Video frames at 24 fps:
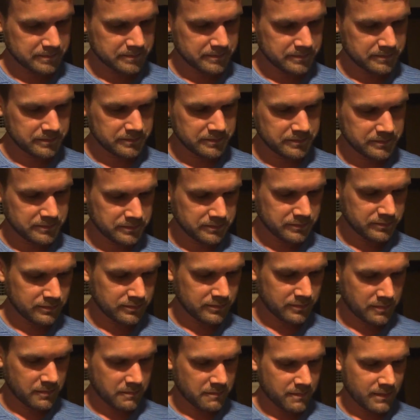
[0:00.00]
the heck that came
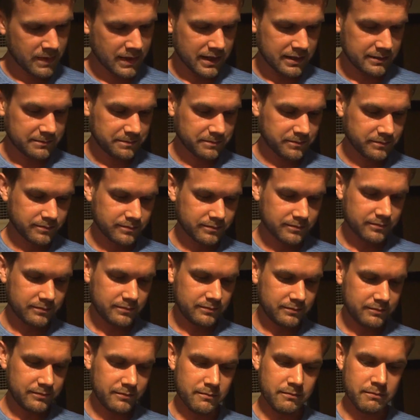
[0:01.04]
from.
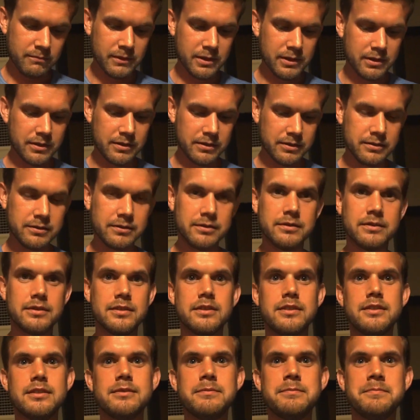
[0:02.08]
But it's like this
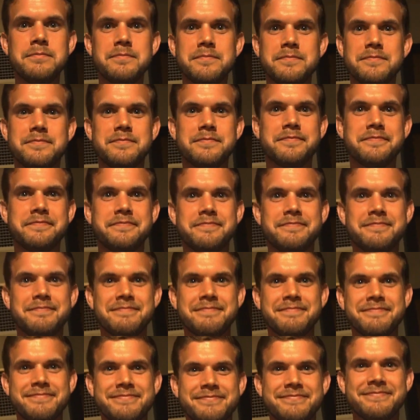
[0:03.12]
ancient coin
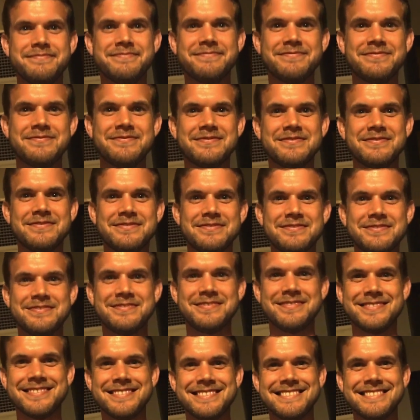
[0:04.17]
just in the middle of the floor.